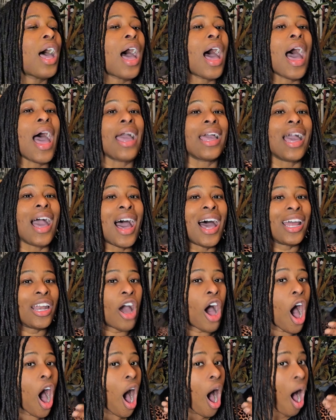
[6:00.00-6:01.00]
I got
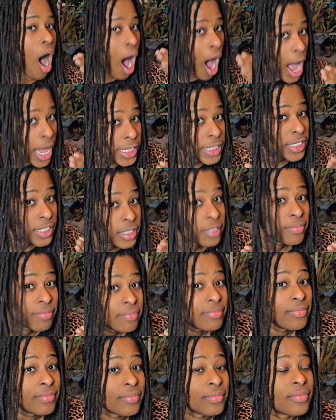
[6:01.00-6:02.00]
hot,
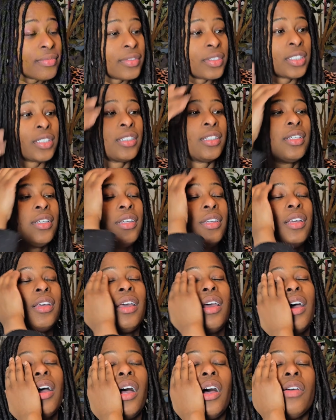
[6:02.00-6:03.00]

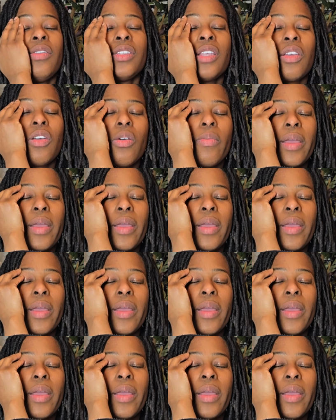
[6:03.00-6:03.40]
it's like,